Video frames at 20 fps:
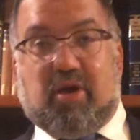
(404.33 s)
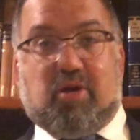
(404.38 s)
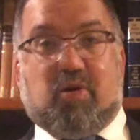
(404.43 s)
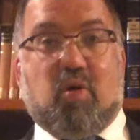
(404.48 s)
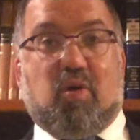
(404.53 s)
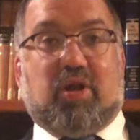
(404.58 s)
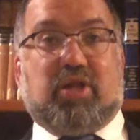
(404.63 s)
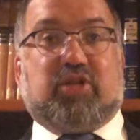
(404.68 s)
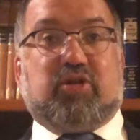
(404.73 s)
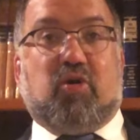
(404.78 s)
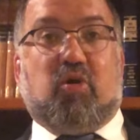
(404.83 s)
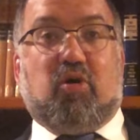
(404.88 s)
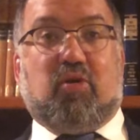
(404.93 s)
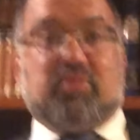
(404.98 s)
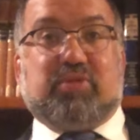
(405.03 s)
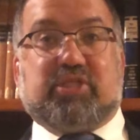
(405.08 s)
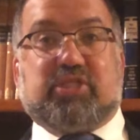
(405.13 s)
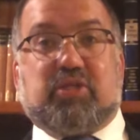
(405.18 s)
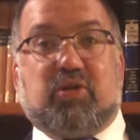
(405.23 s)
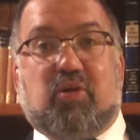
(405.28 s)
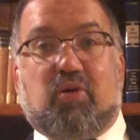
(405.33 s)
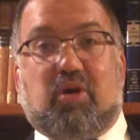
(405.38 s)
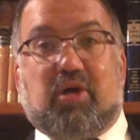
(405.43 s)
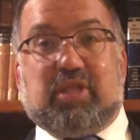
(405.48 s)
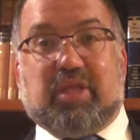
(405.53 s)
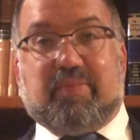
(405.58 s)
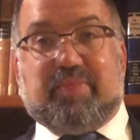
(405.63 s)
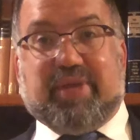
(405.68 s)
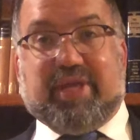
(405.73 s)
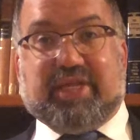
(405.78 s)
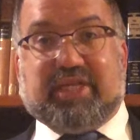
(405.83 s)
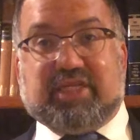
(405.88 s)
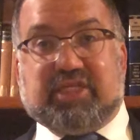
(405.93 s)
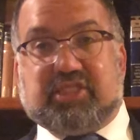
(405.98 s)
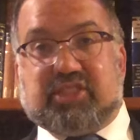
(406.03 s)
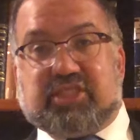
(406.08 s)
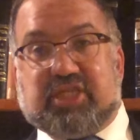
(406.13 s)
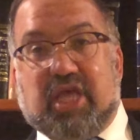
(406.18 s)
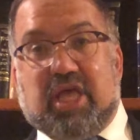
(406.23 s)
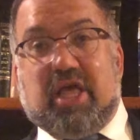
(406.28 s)
According to almost all
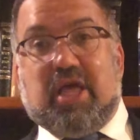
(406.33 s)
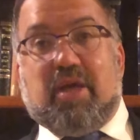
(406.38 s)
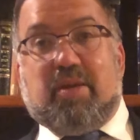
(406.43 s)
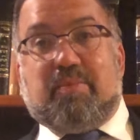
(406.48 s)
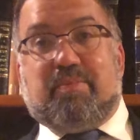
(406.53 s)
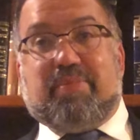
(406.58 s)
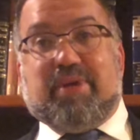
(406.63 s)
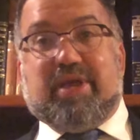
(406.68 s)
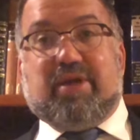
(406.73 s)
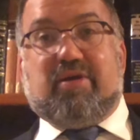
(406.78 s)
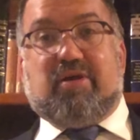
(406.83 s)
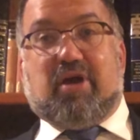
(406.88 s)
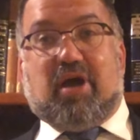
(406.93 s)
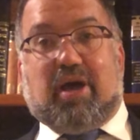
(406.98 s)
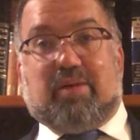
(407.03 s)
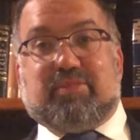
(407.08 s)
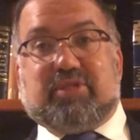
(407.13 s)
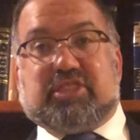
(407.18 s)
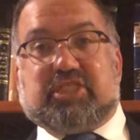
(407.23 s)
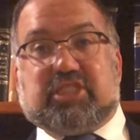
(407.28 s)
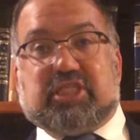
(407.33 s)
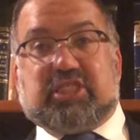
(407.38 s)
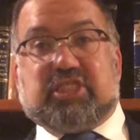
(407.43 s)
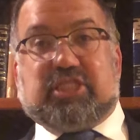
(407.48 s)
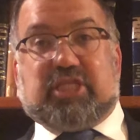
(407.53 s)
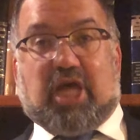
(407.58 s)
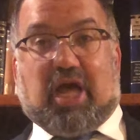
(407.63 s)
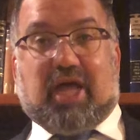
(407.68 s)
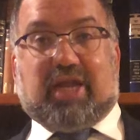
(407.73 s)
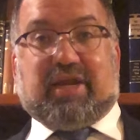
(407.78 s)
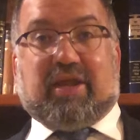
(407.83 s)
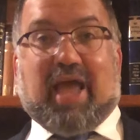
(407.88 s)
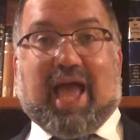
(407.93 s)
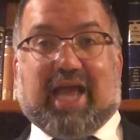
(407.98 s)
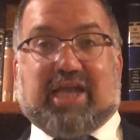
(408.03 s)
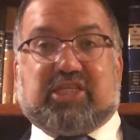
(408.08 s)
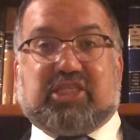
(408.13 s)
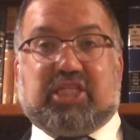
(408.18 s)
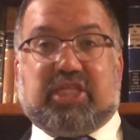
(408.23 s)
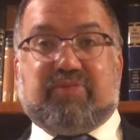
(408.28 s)
opinions, Biur Chametz does not
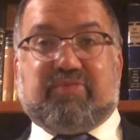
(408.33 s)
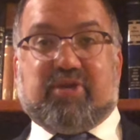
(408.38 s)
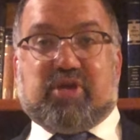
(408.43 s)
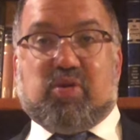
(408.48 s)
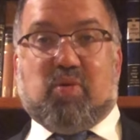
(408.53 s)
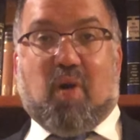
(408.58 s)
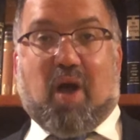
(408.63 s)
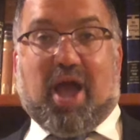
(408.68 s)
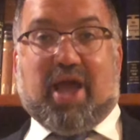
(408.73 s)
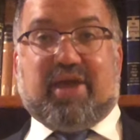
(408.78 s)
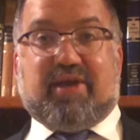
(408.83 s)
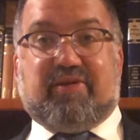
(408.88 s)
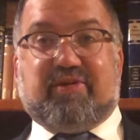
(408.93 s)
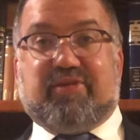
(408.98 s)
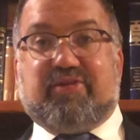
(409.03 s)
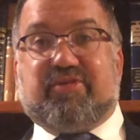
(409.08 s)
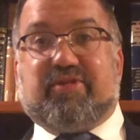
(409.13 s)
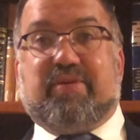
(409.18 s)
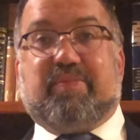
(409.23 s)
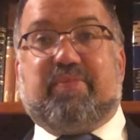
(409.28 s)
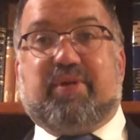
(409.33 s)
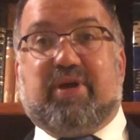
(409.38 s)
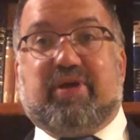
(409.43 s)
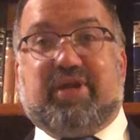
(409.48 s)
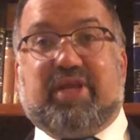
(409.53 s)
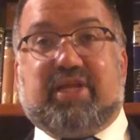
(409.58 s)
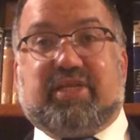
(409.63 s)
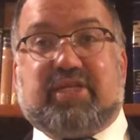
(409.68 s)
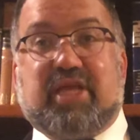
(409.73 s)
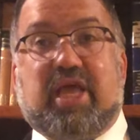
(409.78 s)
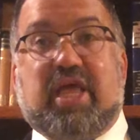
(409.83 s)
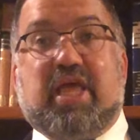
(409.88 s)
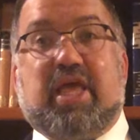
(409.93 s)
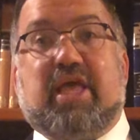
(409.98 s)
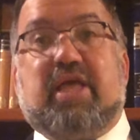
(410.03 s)
actually require you to burn it.